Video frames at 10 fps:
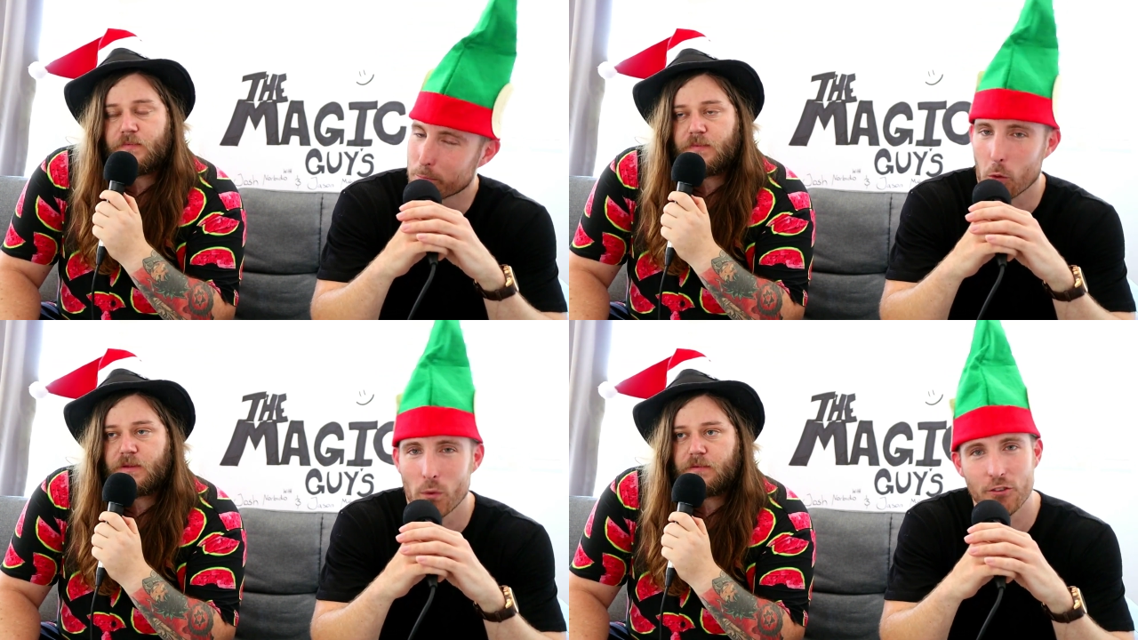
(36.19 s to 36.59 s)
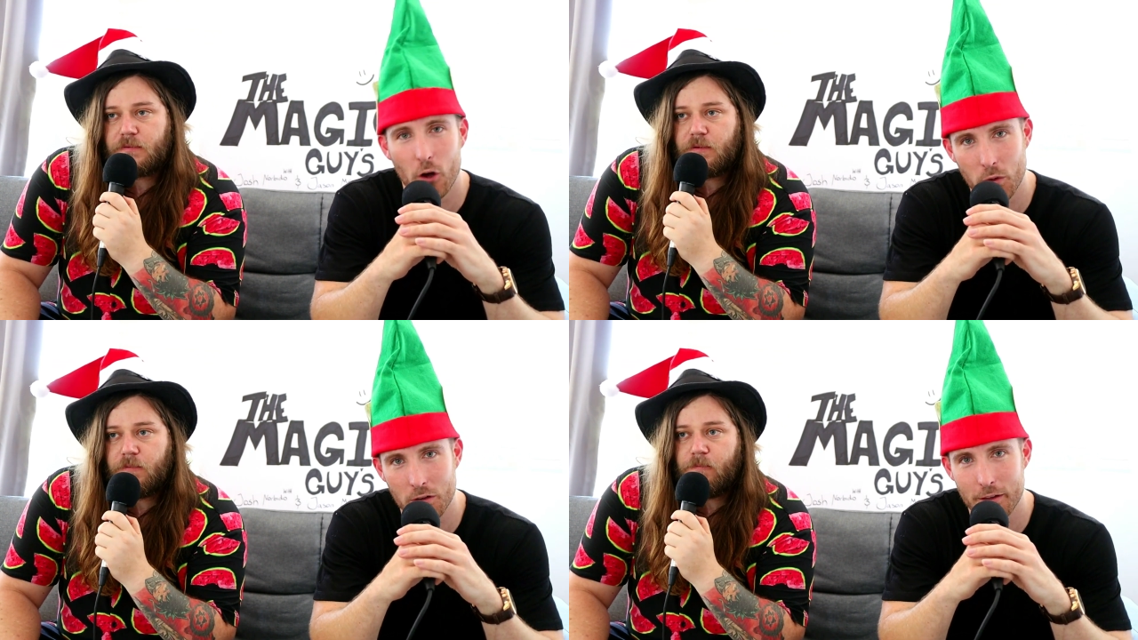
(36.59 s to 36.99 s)
Speaker 1: but we
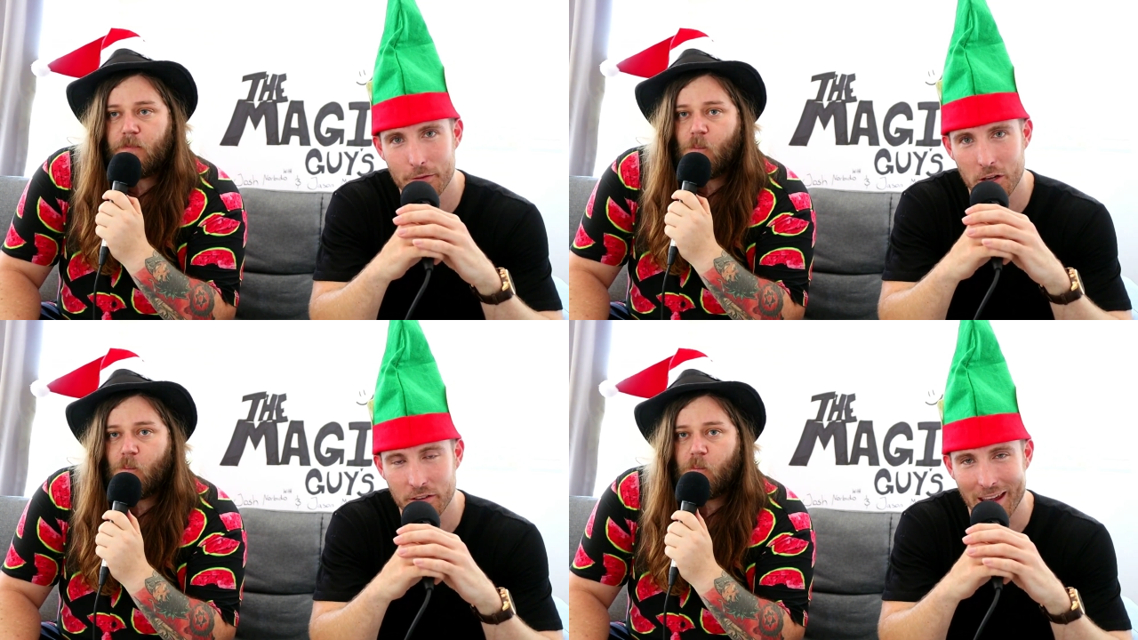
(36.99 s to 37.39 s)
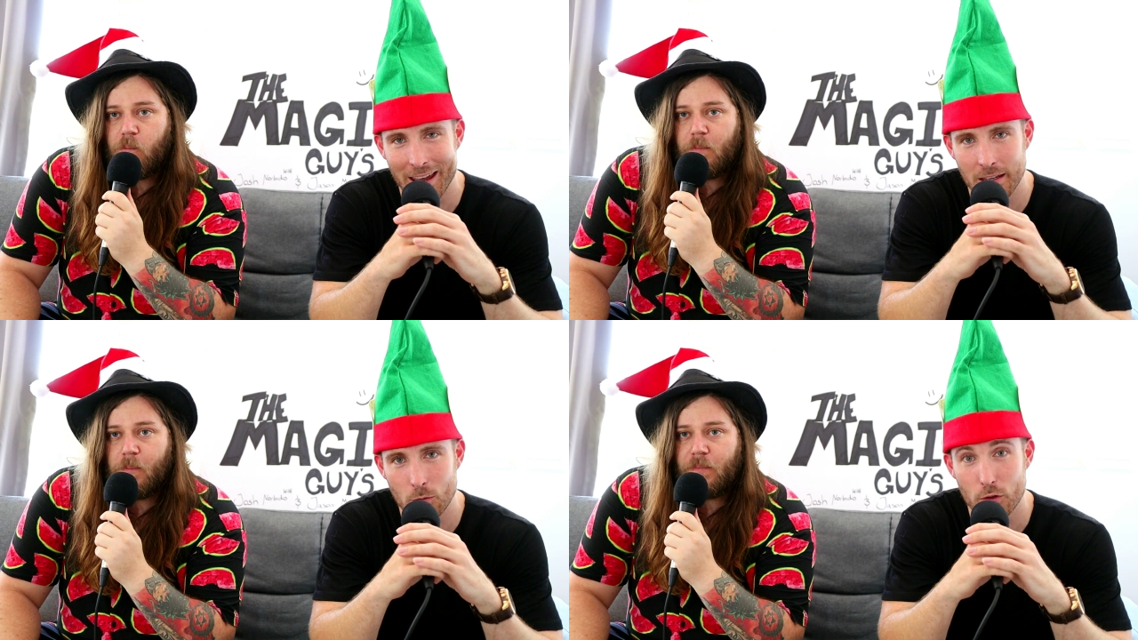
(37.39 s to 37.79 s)
don't want to leave you guys
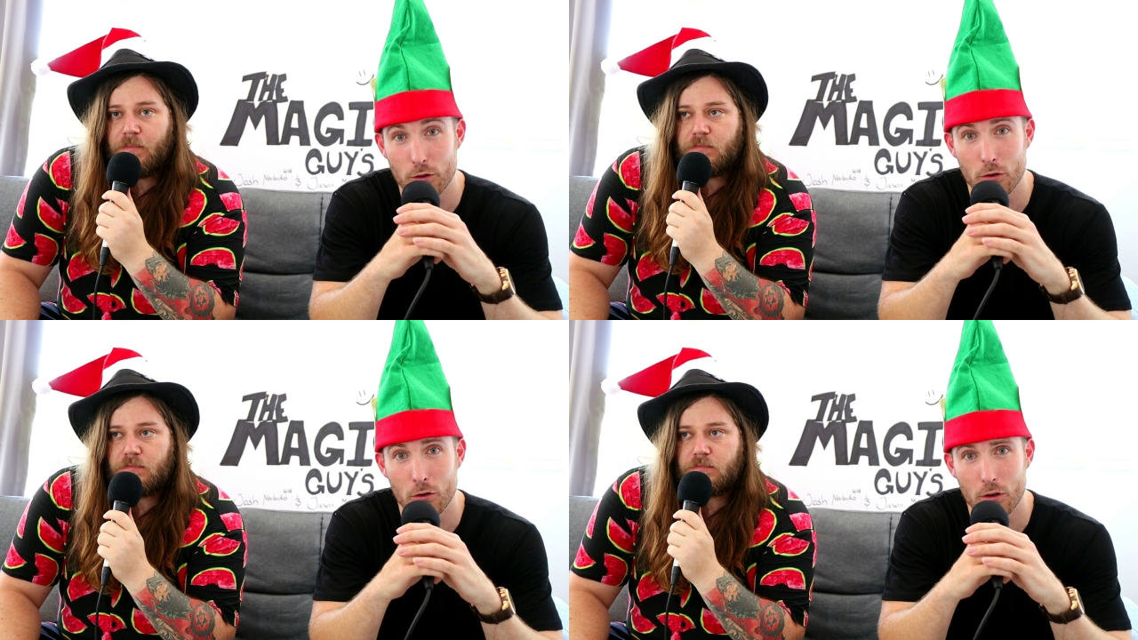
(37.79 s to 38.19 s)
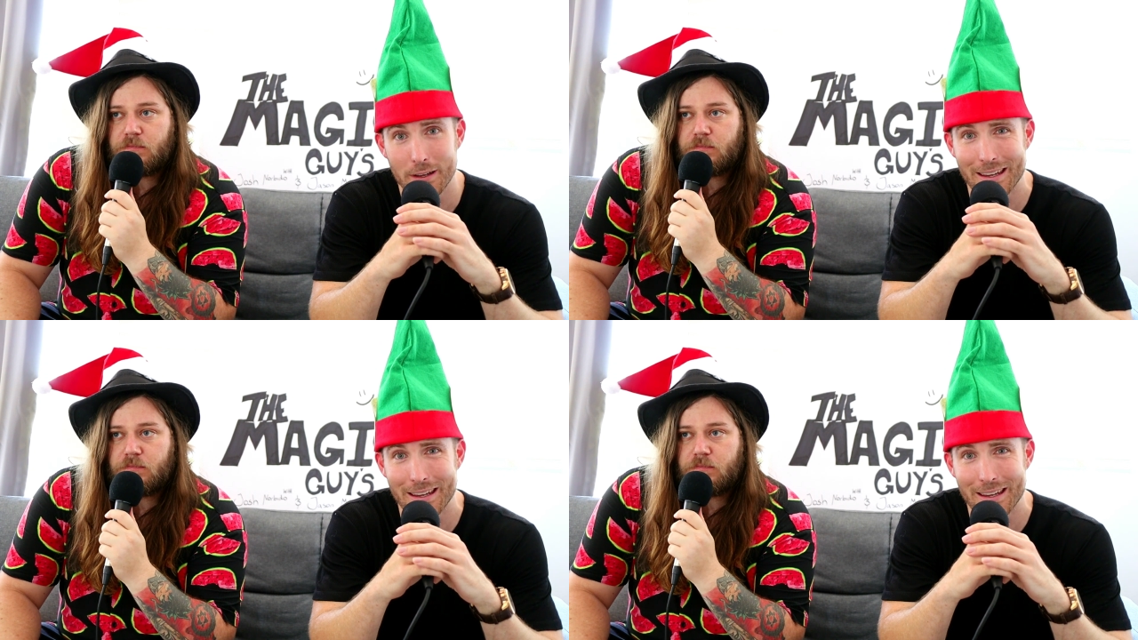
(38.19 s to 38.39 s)
hanging with your